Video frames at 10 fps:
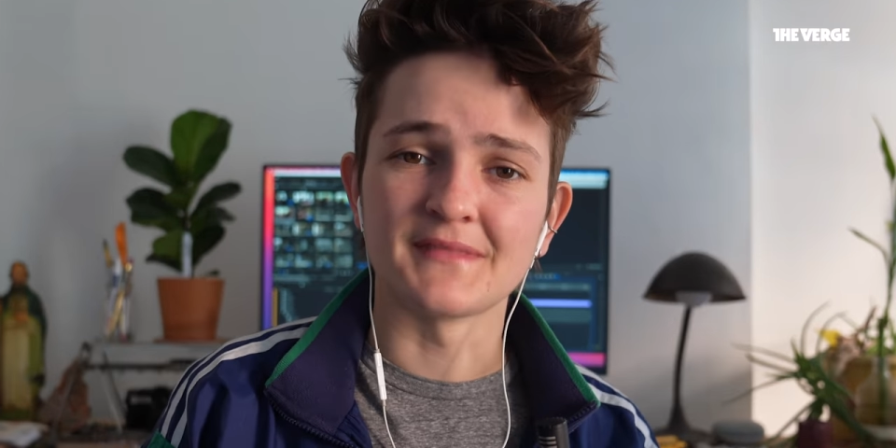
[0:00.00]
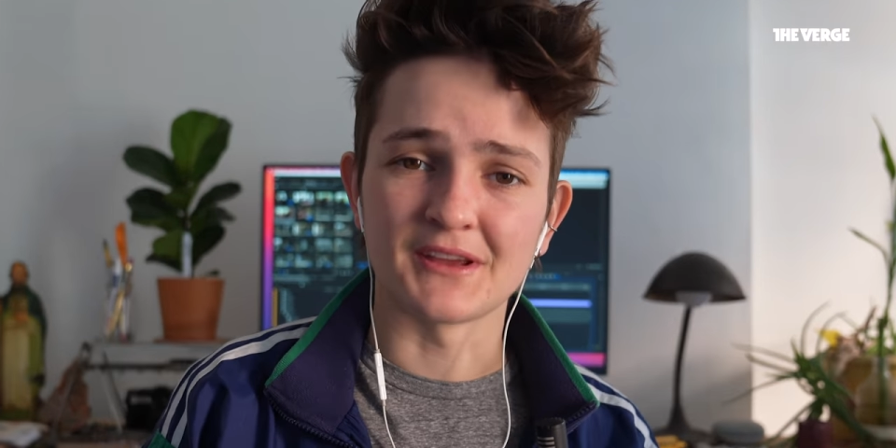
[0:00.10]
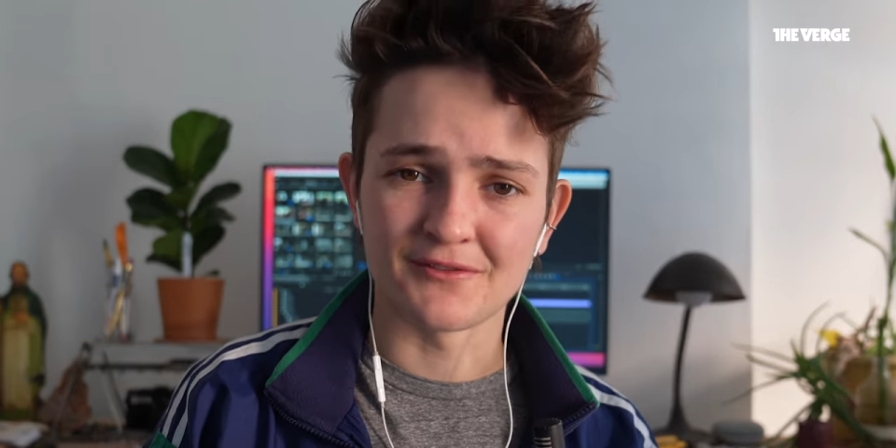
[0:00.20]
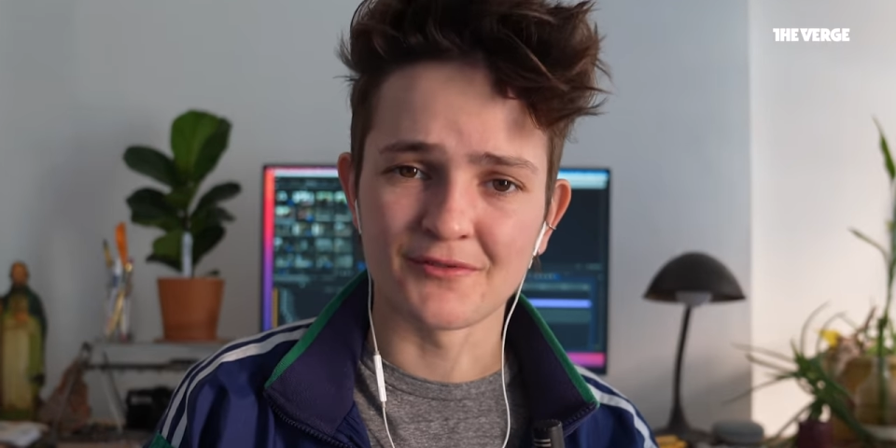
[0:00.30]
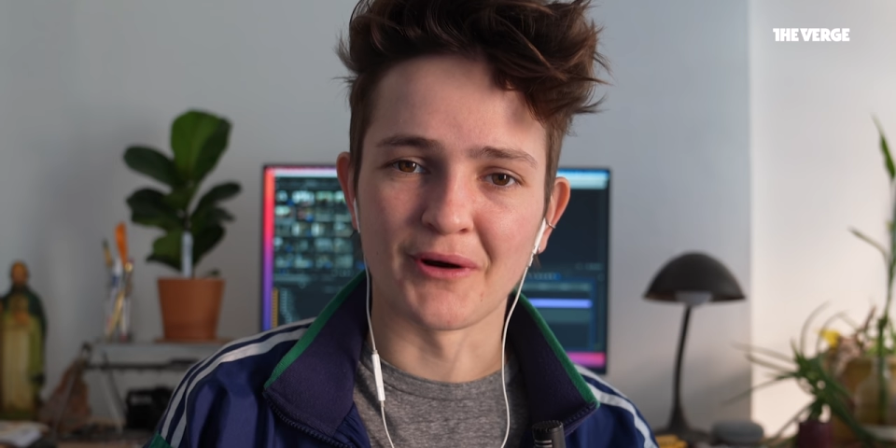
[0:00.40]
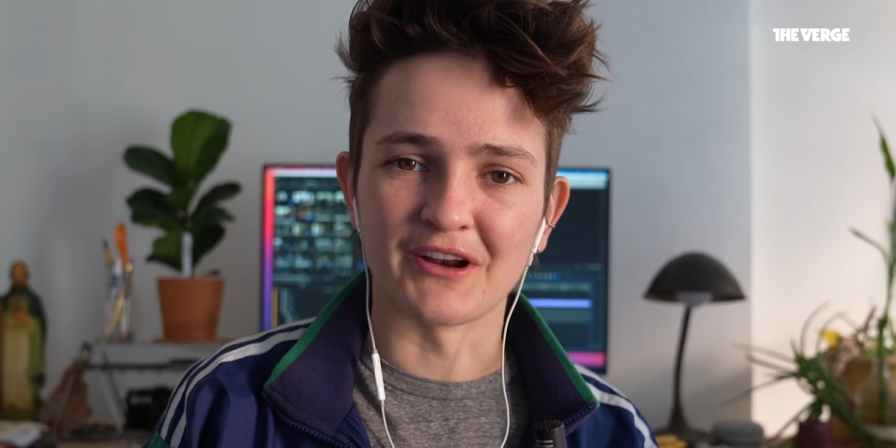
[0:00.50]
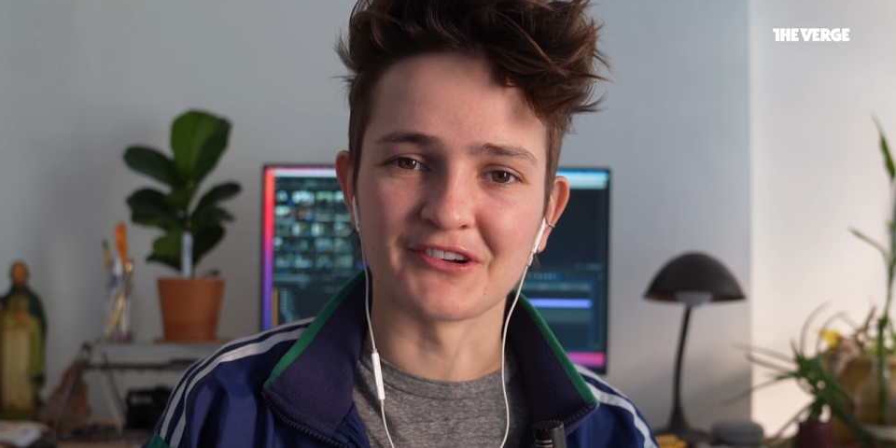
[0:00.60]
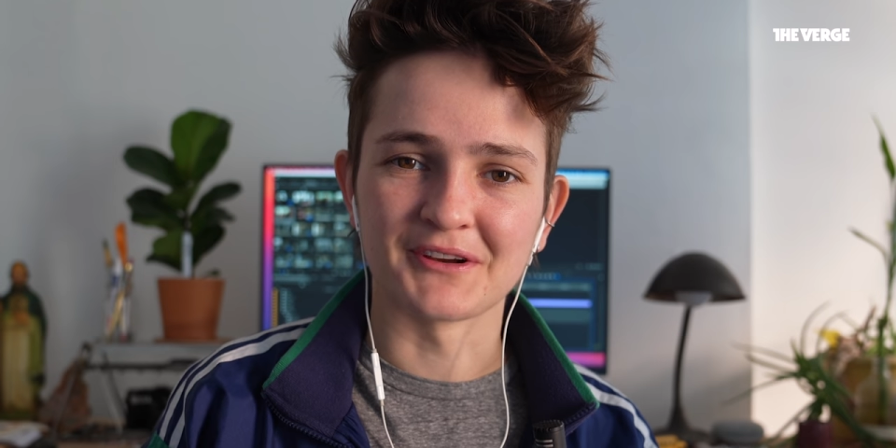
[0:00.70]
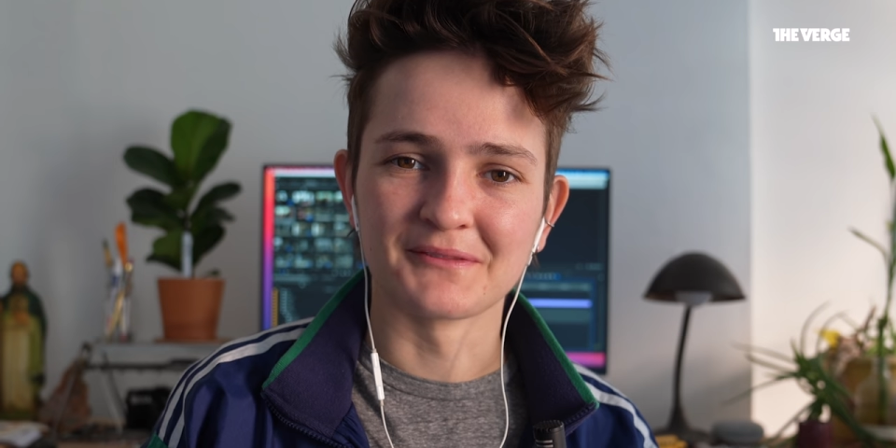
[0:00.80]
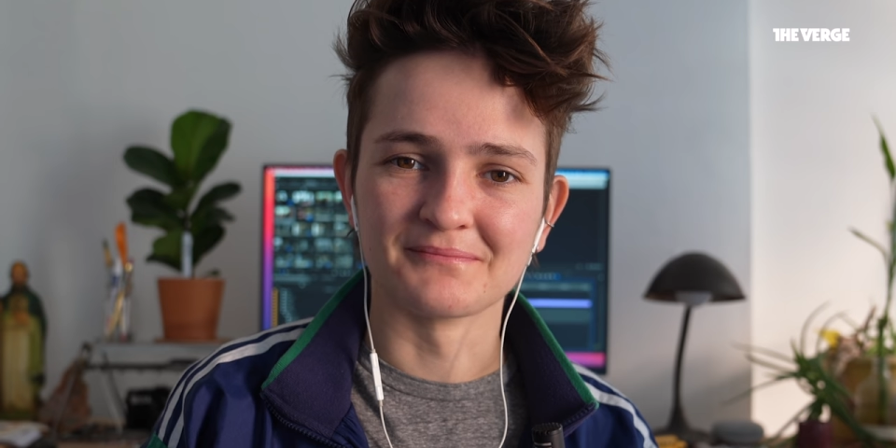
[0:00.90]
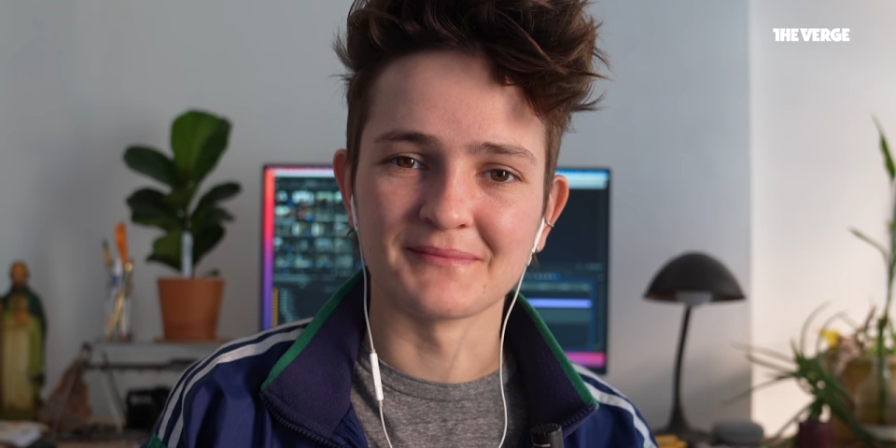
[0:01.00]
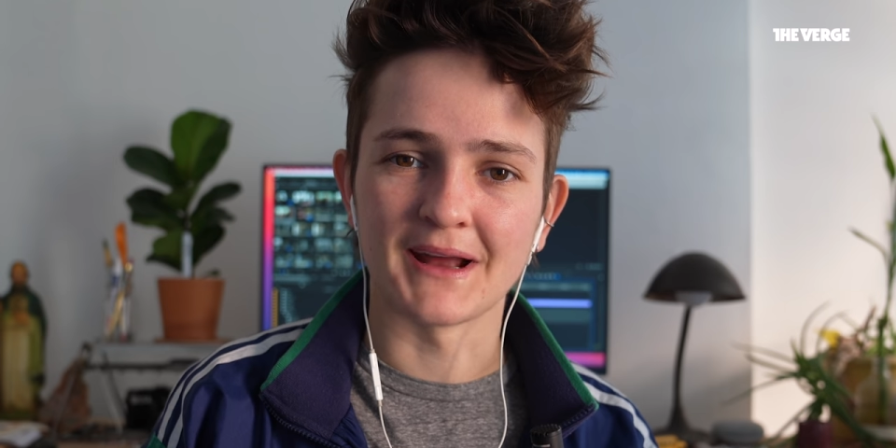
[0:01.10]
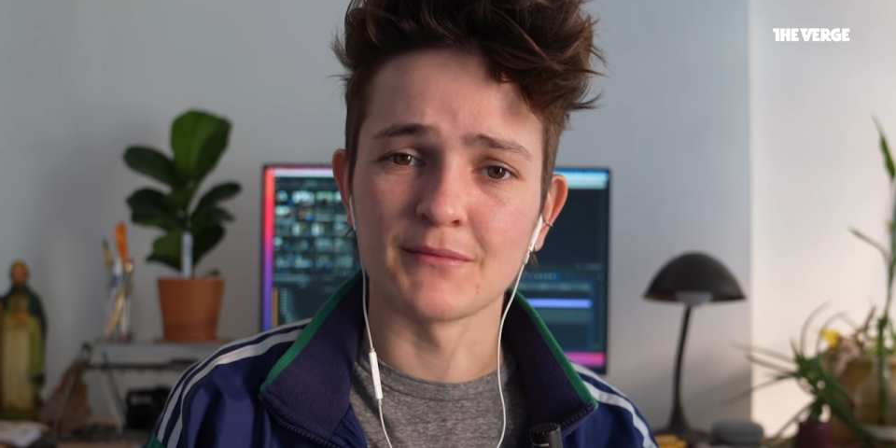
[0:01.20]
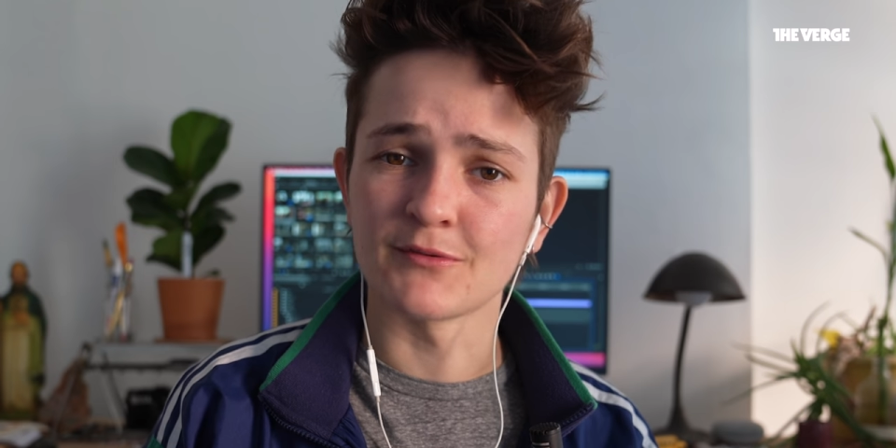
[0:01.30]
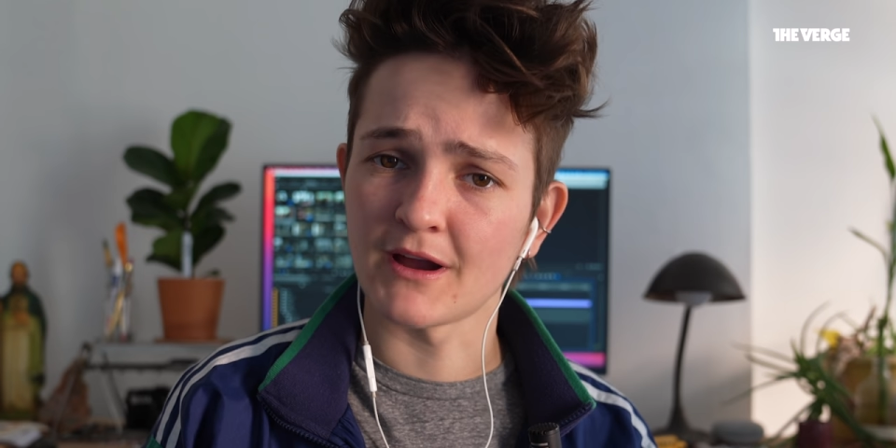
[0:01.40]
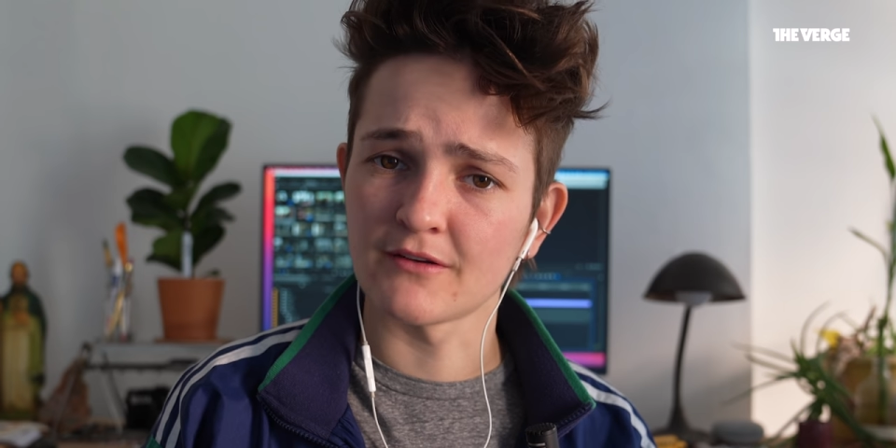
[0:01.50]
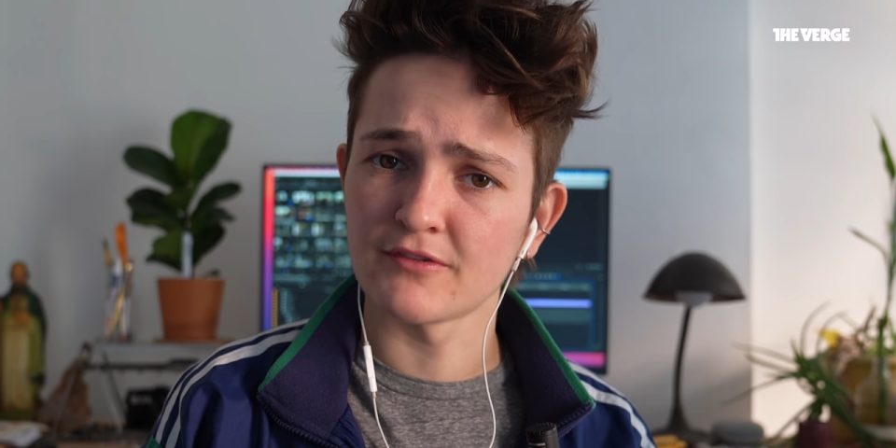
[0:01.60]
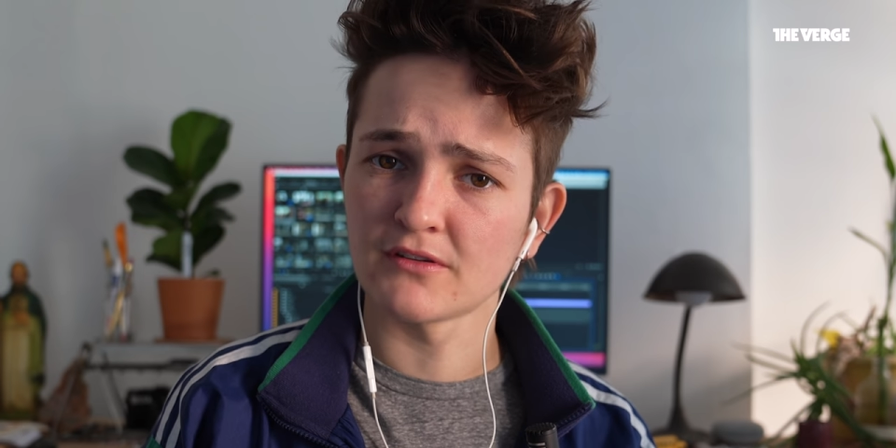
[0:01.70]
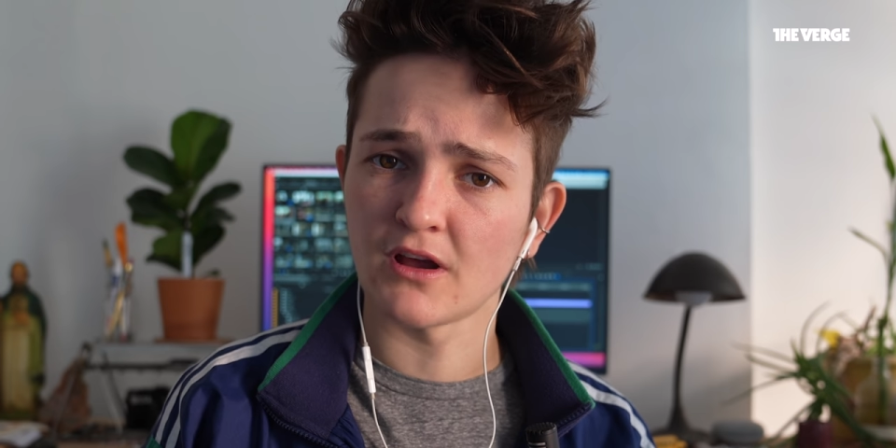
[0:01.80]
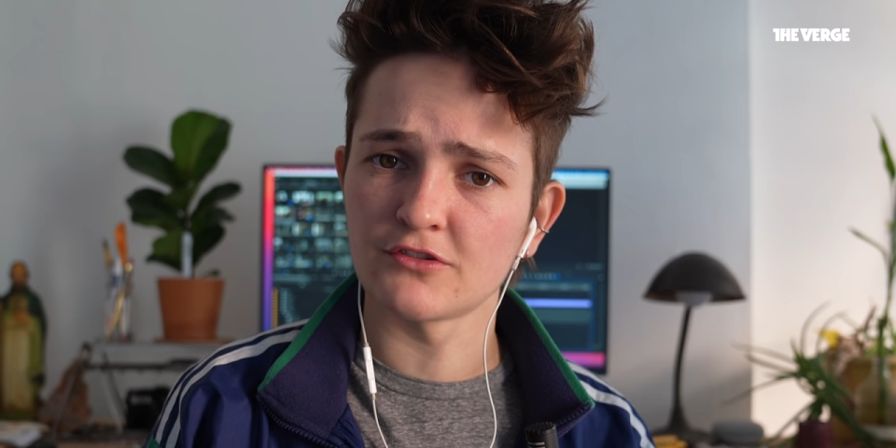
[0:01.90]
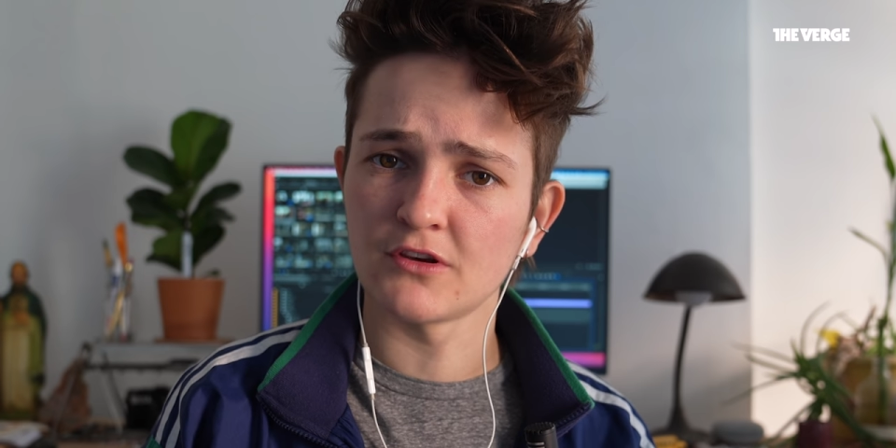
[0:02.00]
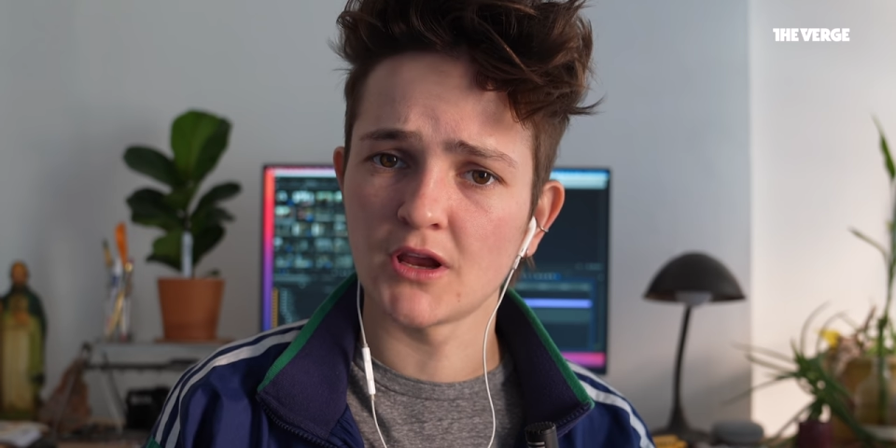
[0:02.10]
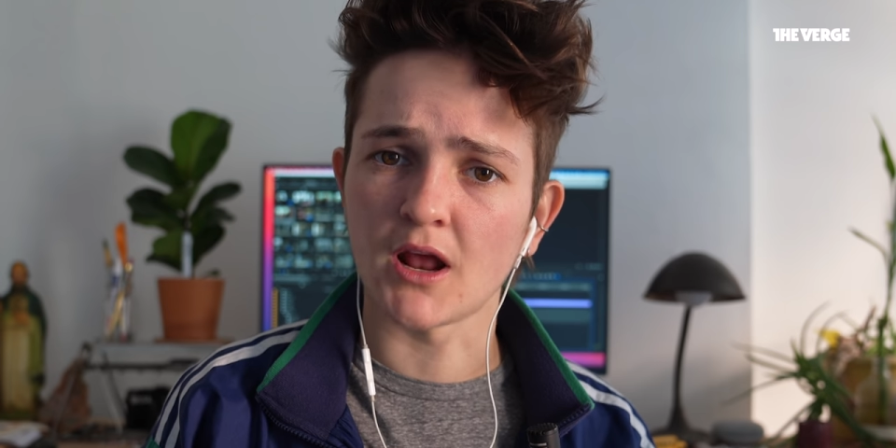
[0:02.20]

thank you for watching. My name is Becca Farsace,